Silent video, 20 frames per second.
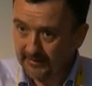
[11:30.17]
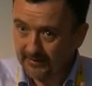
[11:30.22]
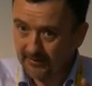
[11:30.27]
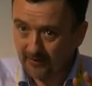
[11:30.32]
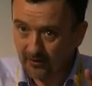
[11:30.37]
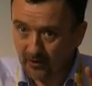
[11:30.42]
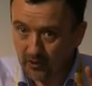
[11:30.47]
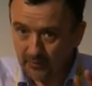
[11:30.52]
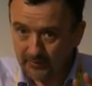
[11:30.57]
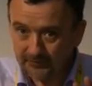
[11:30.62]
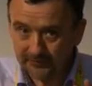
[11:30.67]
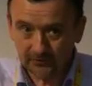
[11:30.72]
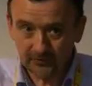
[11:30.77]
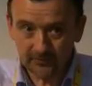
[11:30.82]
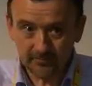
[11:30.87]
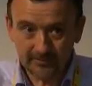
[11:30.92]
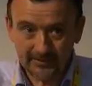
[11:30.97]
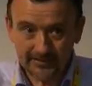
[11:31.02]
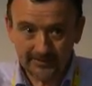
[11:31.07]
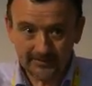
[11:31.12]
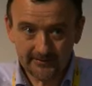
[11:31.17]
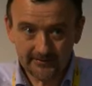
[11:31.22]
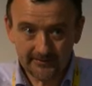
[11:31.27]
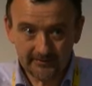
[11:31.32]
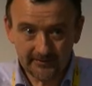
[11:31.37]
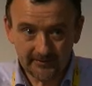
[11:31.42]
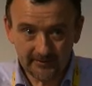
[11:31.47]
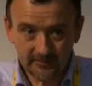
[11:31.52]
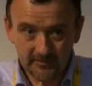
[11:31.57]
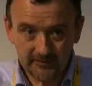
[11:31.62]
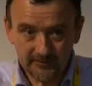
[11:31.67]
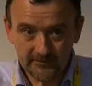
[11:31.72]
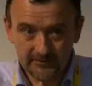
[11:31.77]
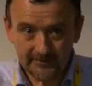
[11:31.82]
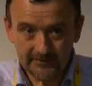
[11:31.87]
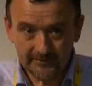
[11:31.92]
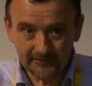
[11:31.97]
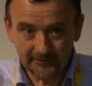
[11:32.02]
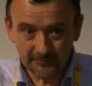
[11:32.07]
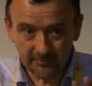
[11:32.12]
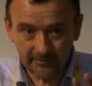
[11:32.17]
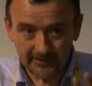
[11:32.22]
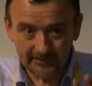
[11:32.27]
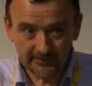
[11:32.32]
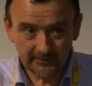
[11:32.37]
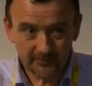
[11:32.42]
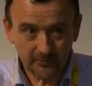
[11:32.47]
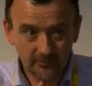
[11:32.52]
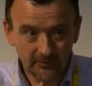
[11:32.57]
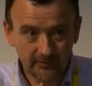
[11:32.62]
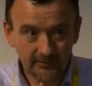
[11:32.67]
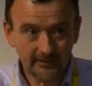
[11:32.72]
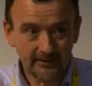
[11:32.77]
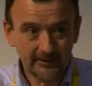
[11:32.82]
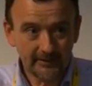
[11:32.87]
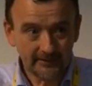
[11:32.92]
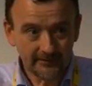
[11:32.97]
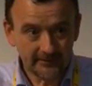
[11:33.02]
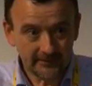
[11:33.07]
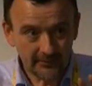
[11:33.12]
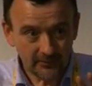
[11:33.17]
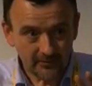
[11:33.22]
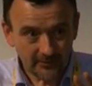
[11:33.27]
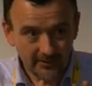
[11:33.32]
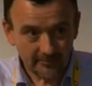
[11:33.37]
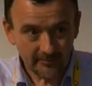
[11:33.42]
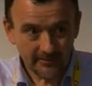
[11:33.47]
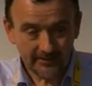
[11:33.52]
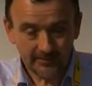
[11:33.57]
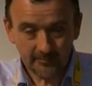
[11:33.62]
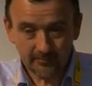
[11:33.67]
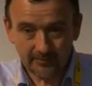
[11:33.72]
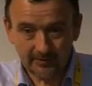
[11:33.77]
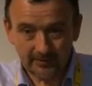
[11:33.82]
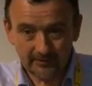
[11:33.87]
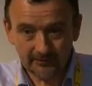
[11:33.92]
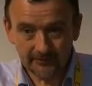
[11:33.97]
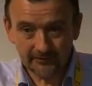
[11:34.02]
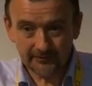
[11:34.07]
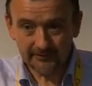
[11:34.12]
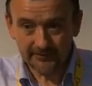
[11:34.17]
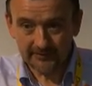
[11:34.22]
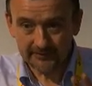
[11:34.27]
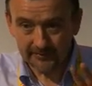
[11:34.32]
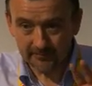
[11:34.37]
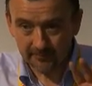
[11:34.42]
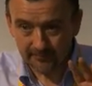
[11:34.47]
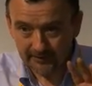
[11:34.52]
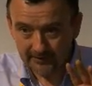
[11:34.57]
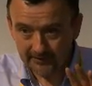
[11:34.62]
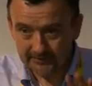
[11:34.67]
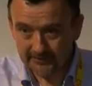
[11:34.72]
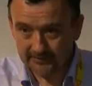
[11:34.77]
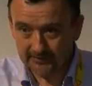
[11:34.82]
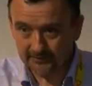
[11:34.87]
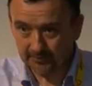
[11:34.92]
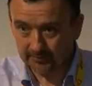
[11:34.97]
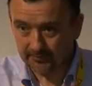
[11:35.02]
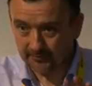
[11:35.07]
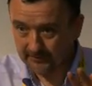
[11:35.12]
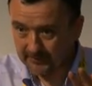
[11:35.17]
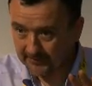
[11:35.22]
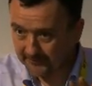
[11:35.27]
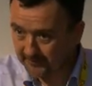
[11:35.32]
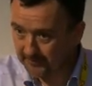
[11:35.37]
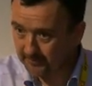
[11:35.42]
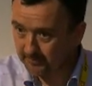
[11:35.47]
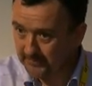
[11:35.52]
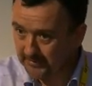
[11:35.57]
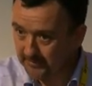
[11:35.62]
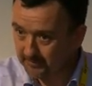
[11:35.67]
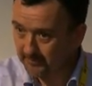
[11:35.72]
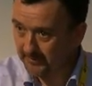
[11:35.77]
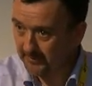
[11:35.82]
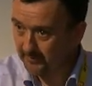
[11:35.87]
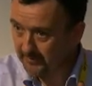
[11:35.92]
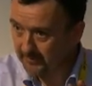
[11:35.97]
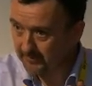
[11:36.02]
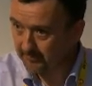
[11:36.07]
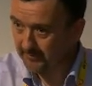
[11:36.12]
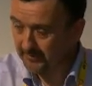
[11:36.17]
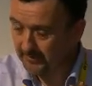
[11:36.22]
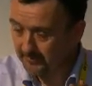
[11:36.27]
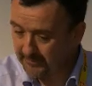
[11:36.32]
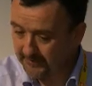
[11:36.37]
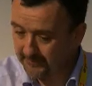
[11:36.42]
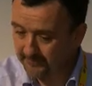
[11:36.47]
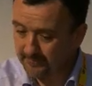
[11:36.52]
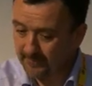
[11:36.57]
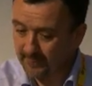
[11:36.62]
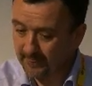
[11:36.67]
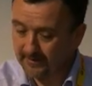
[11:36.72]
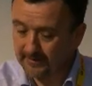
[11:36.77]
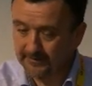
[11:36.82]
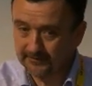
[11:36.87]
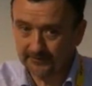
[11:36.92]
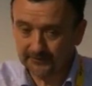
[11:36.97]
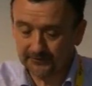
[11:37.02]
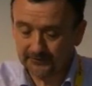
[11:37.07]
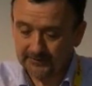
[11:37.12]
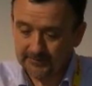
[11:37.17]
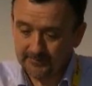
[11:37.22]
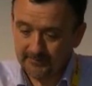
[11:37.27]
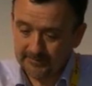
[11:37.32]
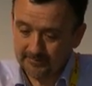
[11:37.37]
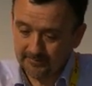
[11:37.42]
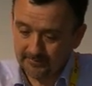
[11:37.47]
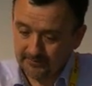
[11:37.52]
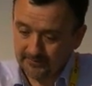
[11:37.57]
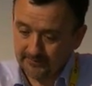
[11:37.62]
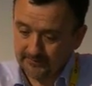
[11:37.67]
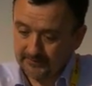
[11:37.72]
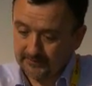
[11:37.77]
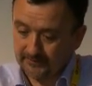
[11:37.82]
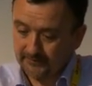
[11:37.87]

And always going back into the community and spreading the word that you are making progress and that the project is progressing bit by bit by bit is extremely important,